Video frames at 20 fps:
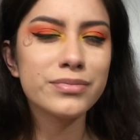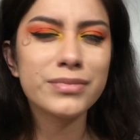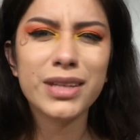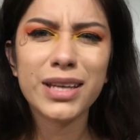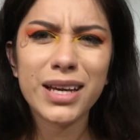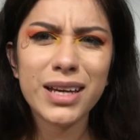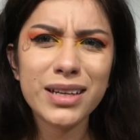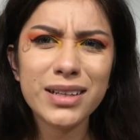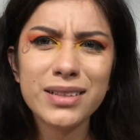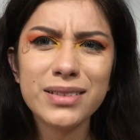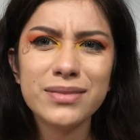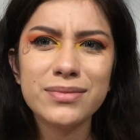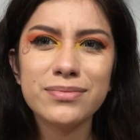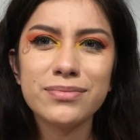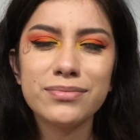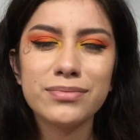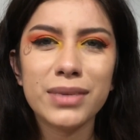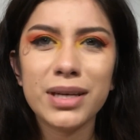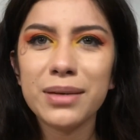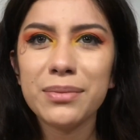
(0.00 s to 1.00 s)
Yeah,
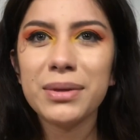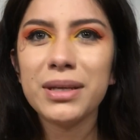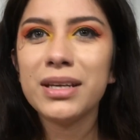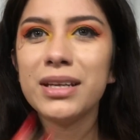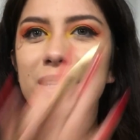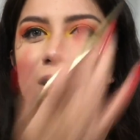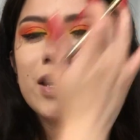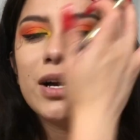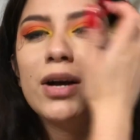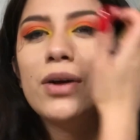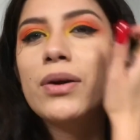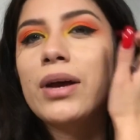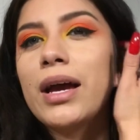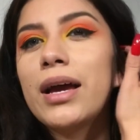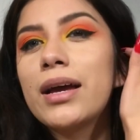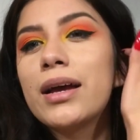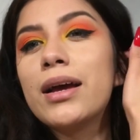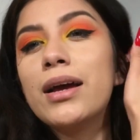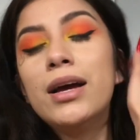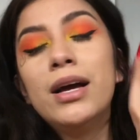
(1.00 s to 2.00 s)
maybe.
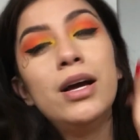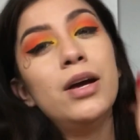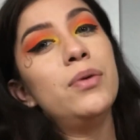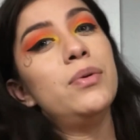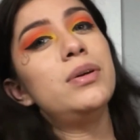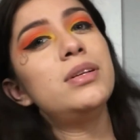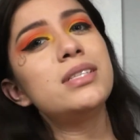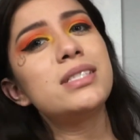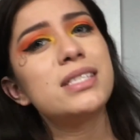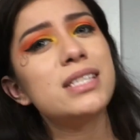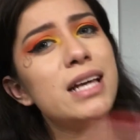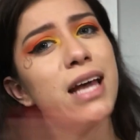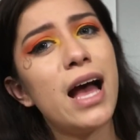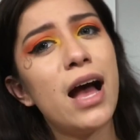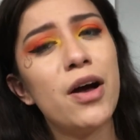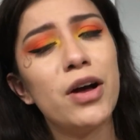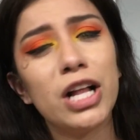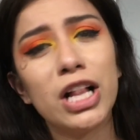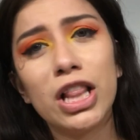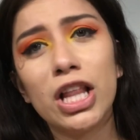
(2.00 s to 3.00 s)
Okay, we'll see
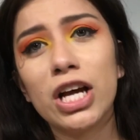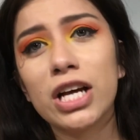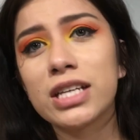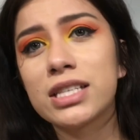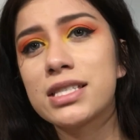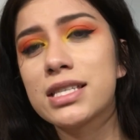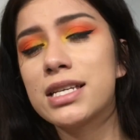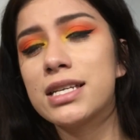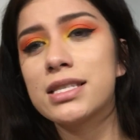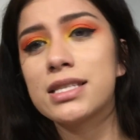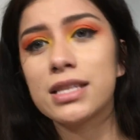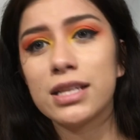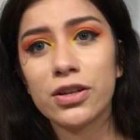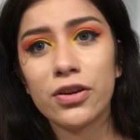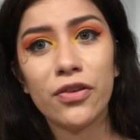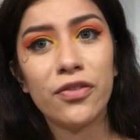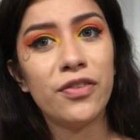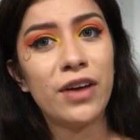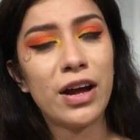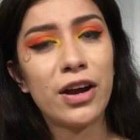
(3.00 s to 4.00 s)
how it looks, these
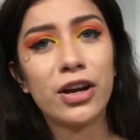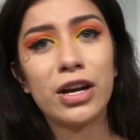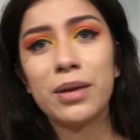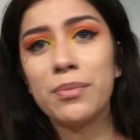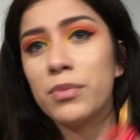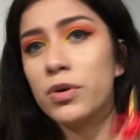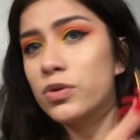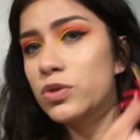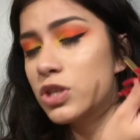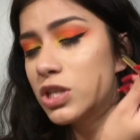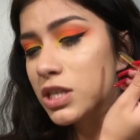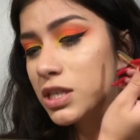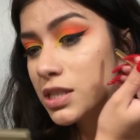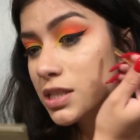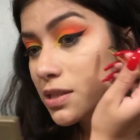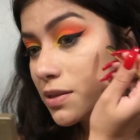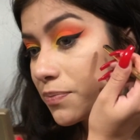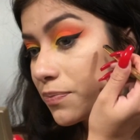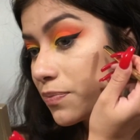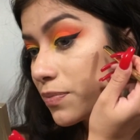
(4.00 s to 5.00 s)
little fire
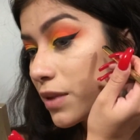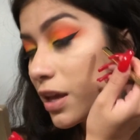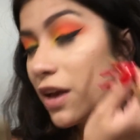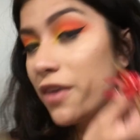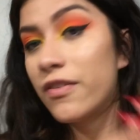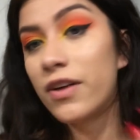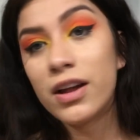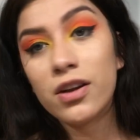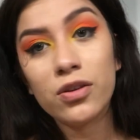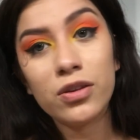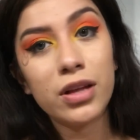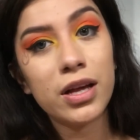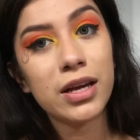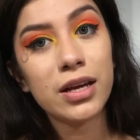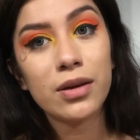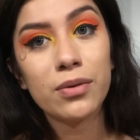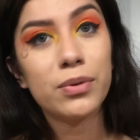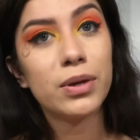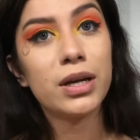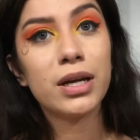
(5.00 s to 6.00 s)
emojis. If I don't
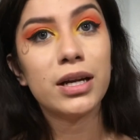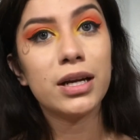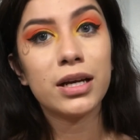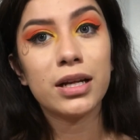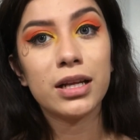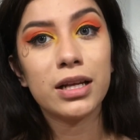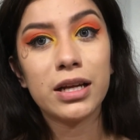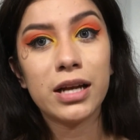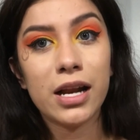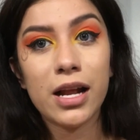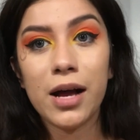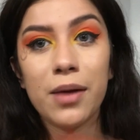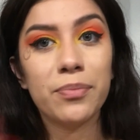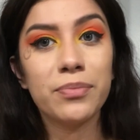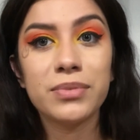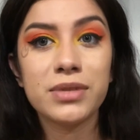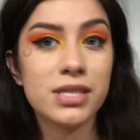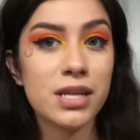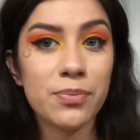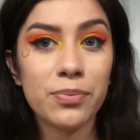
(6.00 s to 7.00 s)
like it, we're gonna clean it up.
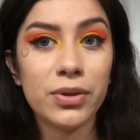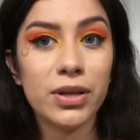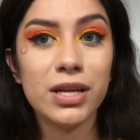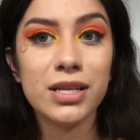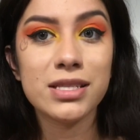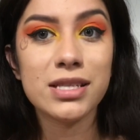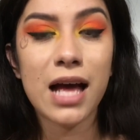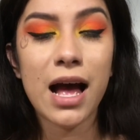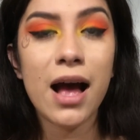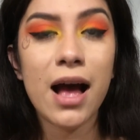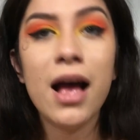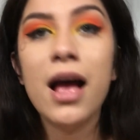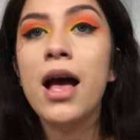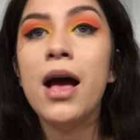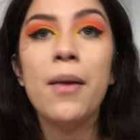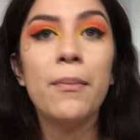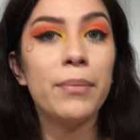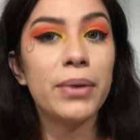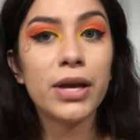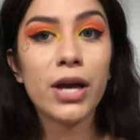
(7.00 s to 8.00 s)
Simple as that.
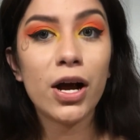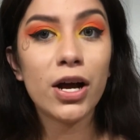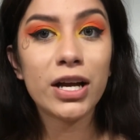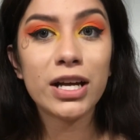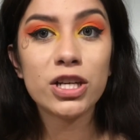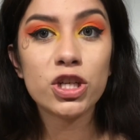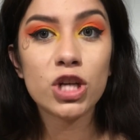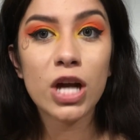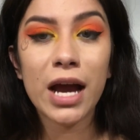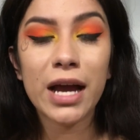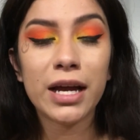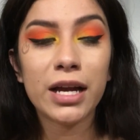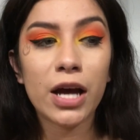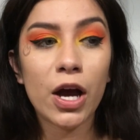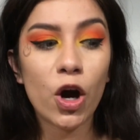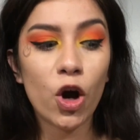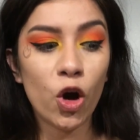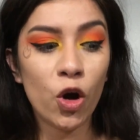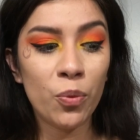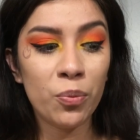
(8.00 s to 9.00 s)
But y'all can try it
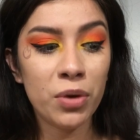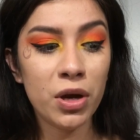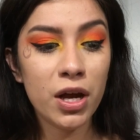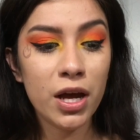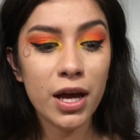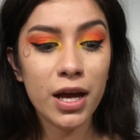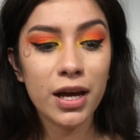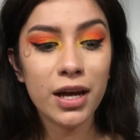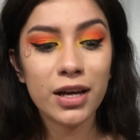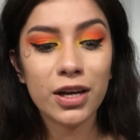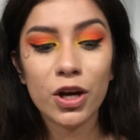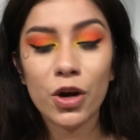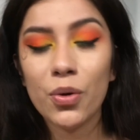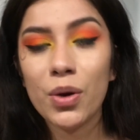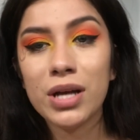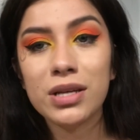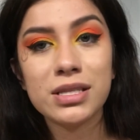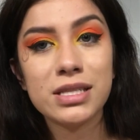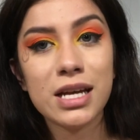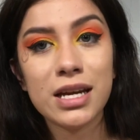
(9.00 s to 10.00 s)
at home. Go
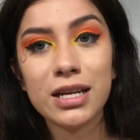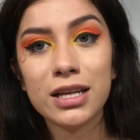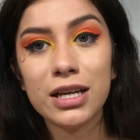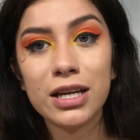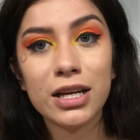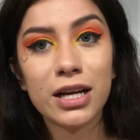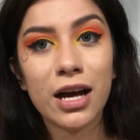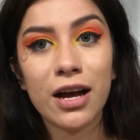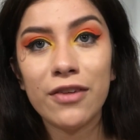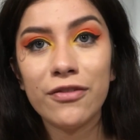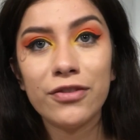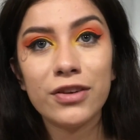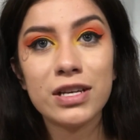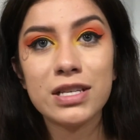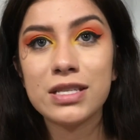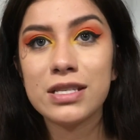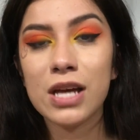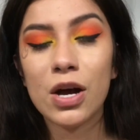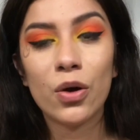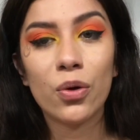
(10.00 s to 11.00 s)
outside of your comfort
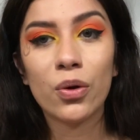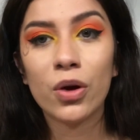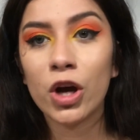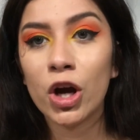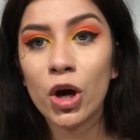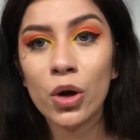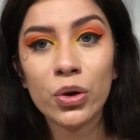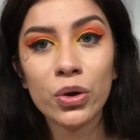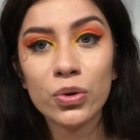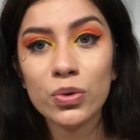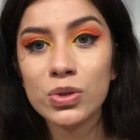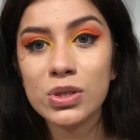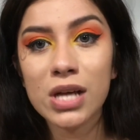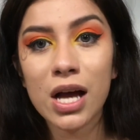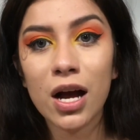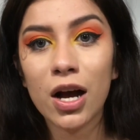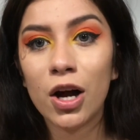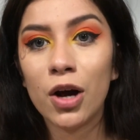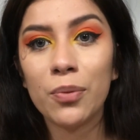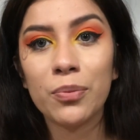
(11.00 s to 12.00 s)
zone. Go do
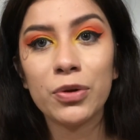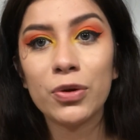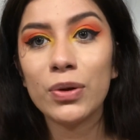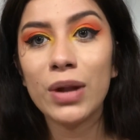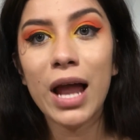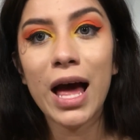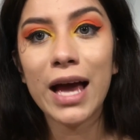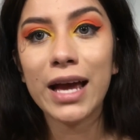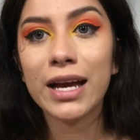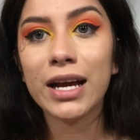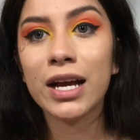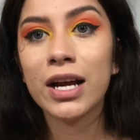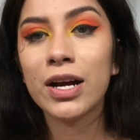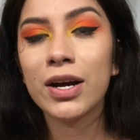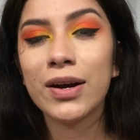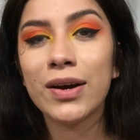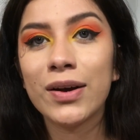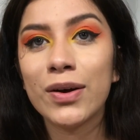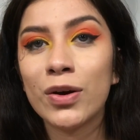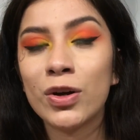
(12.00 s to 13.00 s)
something you like.
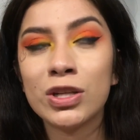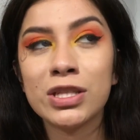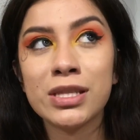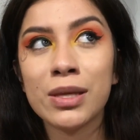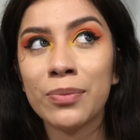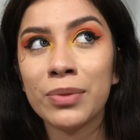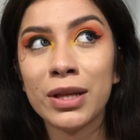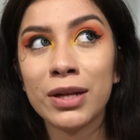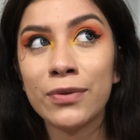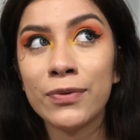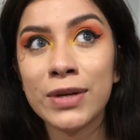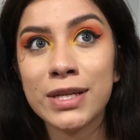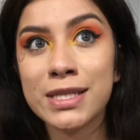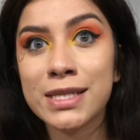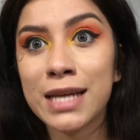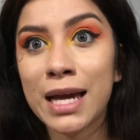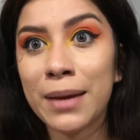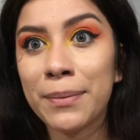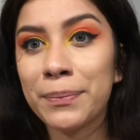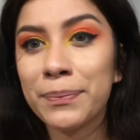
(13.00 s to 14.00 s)
Or something
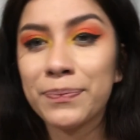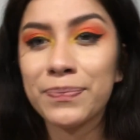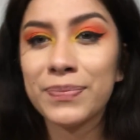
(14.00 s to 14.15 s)
risky.